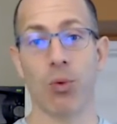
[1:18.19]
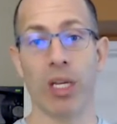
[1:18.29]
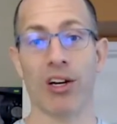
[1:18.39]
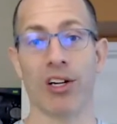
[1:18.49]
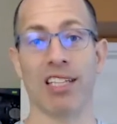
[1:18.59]

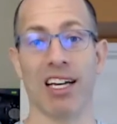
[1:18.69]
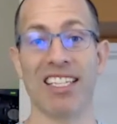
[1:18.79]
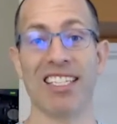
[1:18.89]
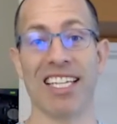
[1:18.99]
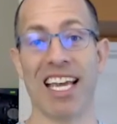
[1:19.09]
we are
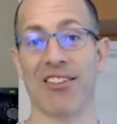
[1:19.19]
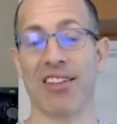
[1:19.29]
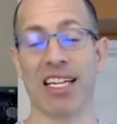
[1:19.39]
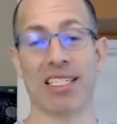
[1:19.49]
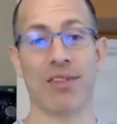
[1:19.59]
done together
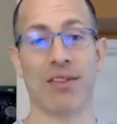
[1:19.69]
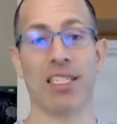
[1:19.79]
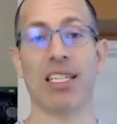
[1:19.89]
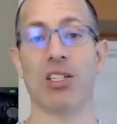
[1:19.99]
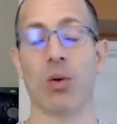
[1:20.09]
the next
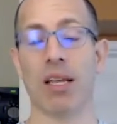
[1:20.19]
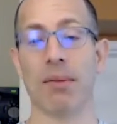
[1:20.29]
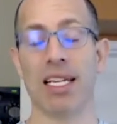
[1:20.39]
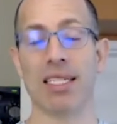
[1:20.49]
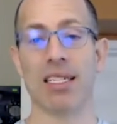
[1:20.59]
15 to 20
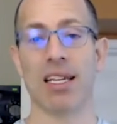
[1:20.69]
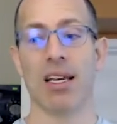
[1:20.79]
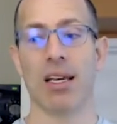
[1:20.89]
minutes,